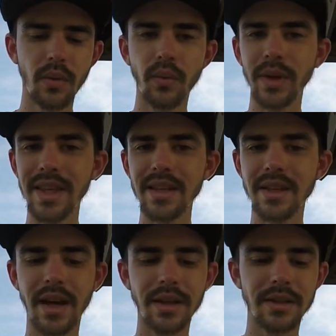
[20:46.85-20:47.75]
with these
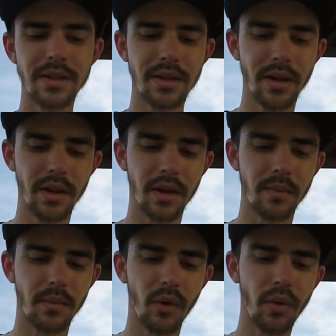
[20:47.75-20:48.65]
guys,
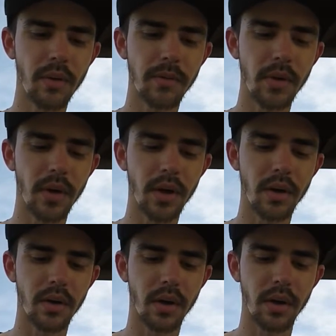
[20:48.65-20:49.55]
or if you
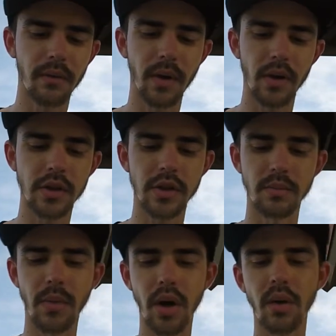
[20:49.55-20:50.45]
are on a very
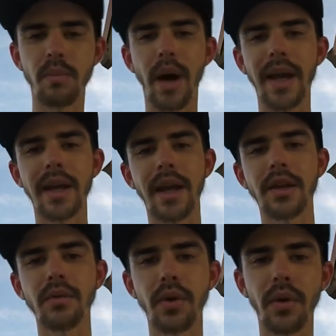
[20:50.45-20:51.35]
small bite and
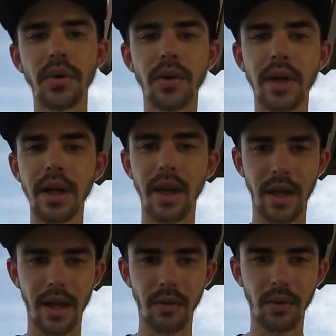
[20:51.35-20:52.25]
you know you're going to get
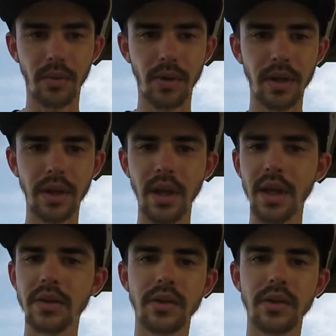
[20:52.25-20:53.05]
hit with one of these,